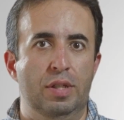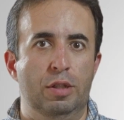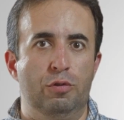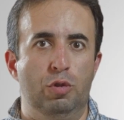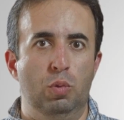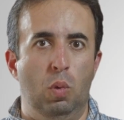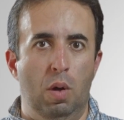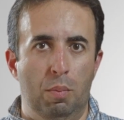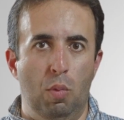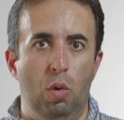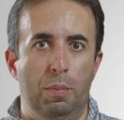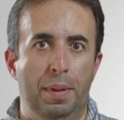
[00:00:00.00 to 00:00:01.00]
And if you want
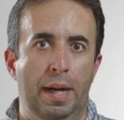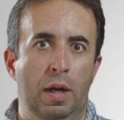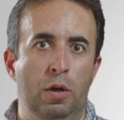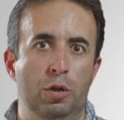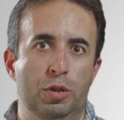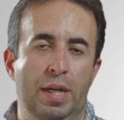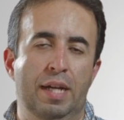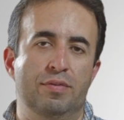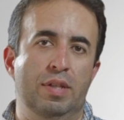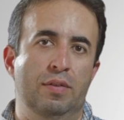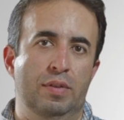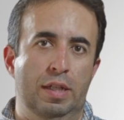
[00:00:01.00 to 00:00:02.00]
more power, you have
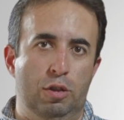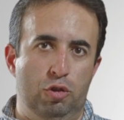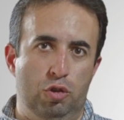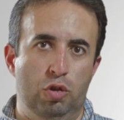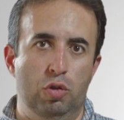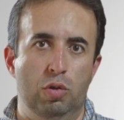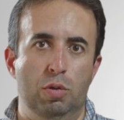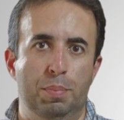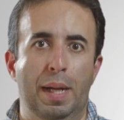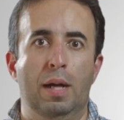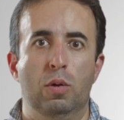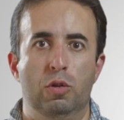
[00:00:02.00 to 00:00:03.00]
to have an external
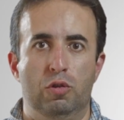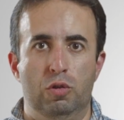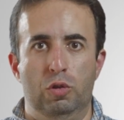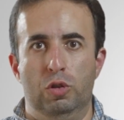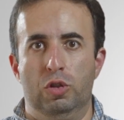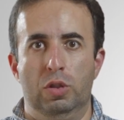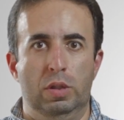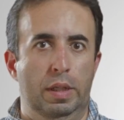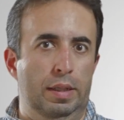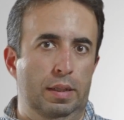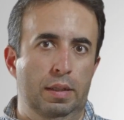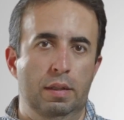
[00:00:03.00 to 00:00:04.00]
power solution
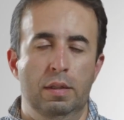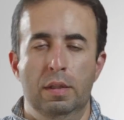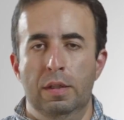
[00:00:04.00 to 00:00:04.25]
like a,